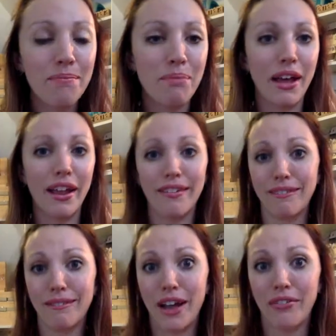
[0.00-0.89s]
But
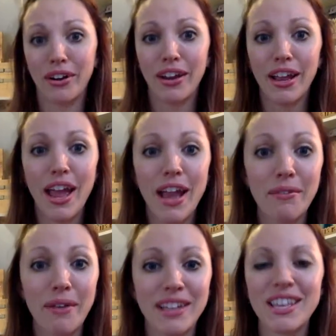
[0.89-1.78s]
whatever.
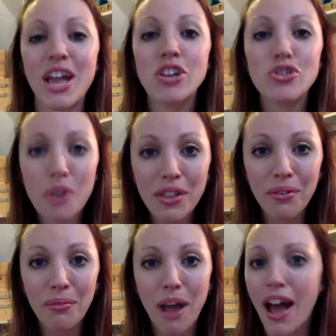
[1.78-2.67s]
Anyways, enjoy
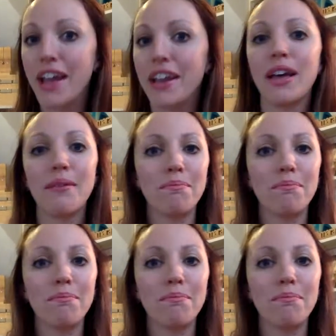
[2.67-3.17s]
the ride.